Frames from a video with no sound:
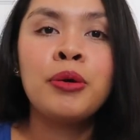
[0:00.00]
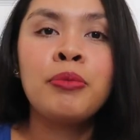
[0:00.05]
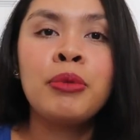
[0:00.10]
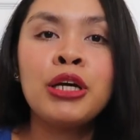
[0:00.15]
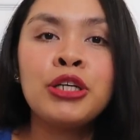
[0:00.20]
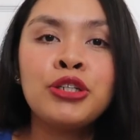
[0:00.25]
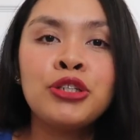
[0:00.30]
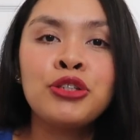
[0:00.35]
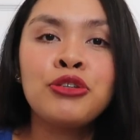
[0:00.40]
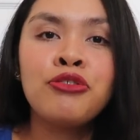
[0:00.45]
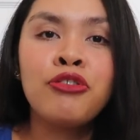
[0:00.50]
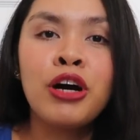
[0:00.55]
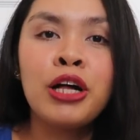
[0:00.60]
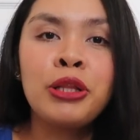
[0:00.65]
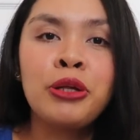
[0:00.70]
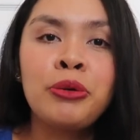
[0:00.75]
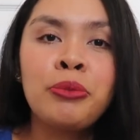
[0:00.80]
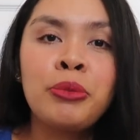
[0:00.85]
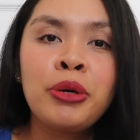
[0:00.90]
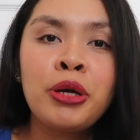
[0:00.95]
Make sure to
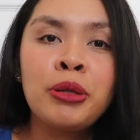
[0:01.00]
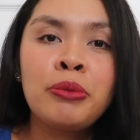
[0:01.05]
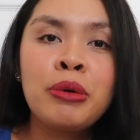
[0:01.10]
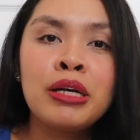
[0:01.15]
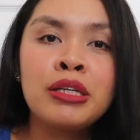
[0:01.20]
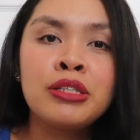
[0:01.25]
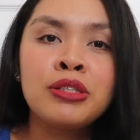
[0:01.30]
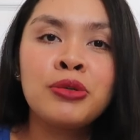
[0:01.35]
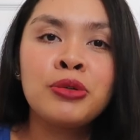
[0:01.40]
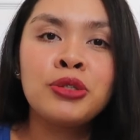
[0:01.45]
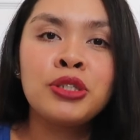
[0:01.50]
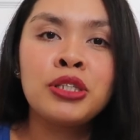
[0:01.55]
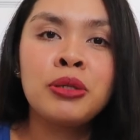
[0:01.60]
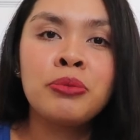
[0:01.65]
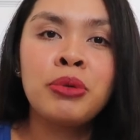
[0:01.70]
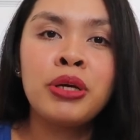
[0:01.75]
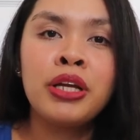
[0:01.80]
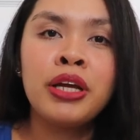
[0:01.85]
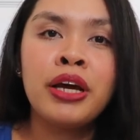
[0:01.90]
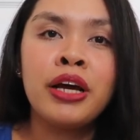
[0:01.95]
follow me on my social
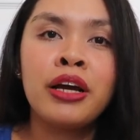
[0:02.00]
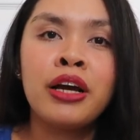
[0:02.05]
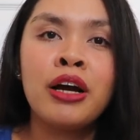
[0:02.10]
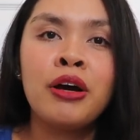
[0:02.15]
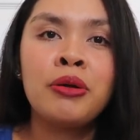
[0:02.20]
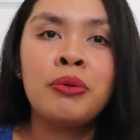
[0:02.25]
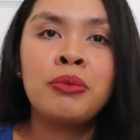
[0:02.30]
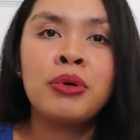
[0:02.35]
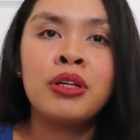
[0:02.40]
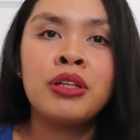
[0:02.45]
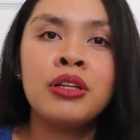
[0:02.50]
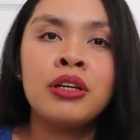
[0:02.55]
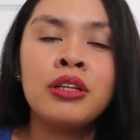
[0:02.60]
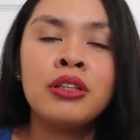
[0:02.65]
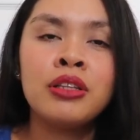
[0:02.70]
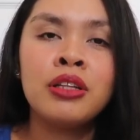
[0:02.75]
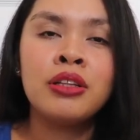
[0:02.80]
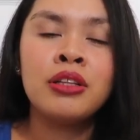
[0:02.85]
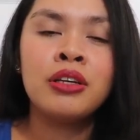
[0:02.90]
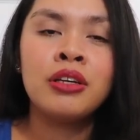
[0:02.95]
media account. I'm gonna
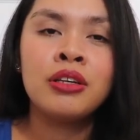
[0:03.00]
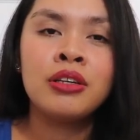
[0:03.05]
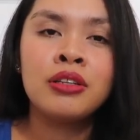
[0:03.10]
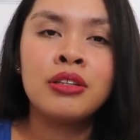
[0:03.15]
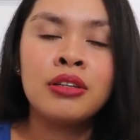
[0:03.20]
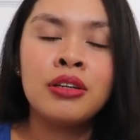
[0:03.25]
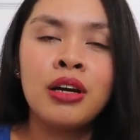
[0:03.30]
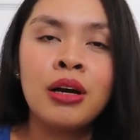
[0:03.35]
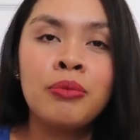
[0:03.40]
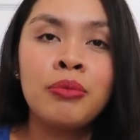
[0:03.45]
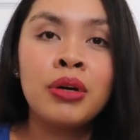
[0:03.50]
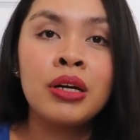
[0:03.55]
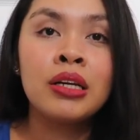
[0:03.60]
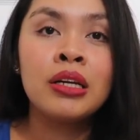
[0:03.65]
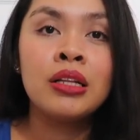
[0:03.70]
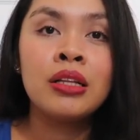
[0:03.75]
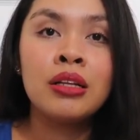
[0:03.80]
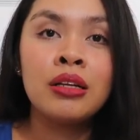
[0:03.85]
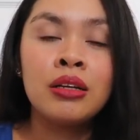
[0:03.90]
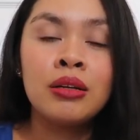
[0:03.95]
link the link. I'm
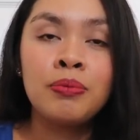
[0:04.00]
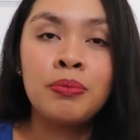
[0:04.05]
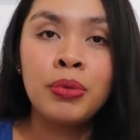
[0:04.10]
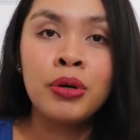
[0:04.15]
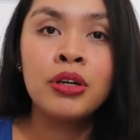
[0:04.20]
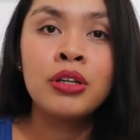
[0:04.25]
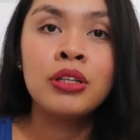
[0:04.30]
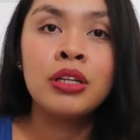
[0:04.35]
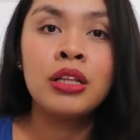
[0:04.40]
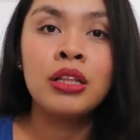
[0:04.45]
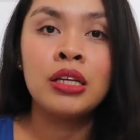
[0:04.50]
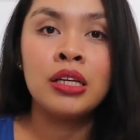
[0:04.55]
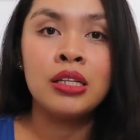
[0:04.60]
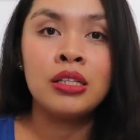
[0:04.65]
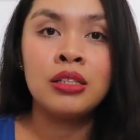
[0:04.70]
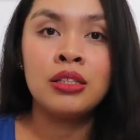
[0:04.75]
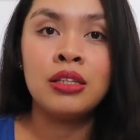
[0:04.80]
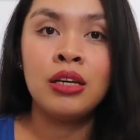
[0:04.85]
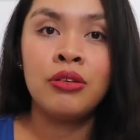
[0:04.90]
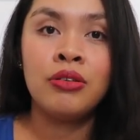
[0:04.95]
gonna put the
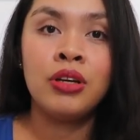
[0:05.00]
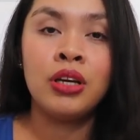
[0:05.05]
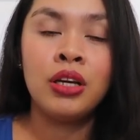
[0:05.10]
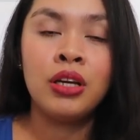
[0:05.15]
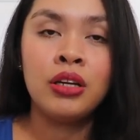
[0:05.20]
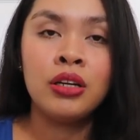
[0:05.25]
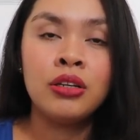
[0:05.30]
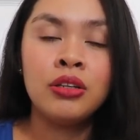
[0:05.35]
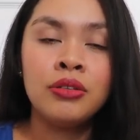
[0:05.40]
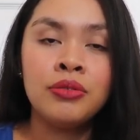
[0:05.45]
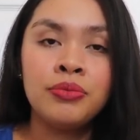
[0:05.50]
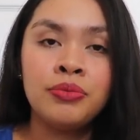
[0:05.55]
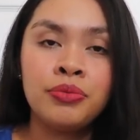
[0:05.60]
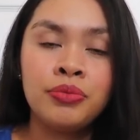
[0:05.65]
links down here